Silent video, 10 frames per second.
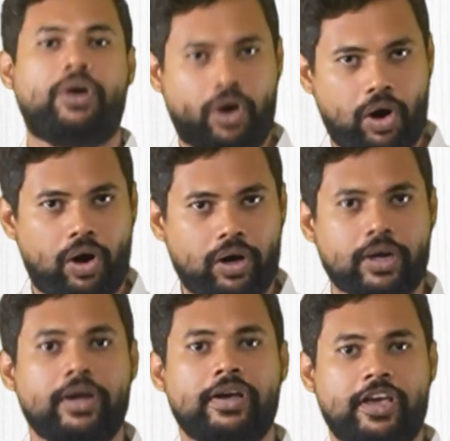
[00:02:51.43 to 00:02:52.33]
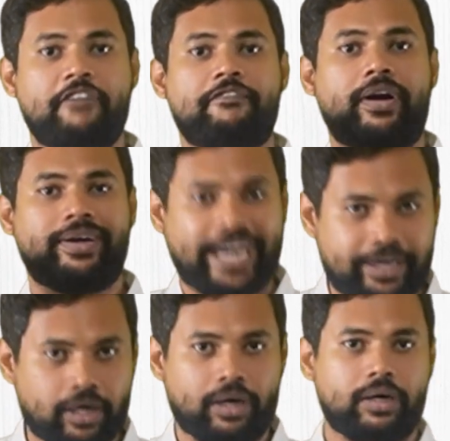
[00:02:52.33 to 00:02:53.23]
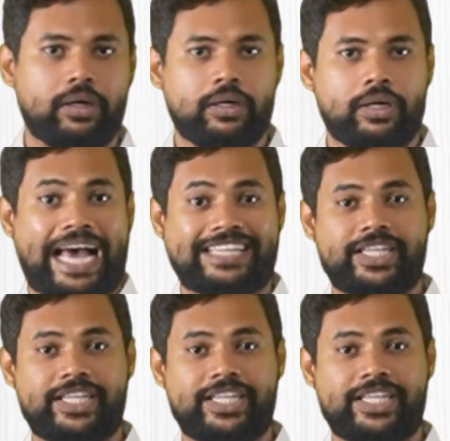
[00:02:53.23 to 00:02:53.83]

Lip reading: or if a debtor has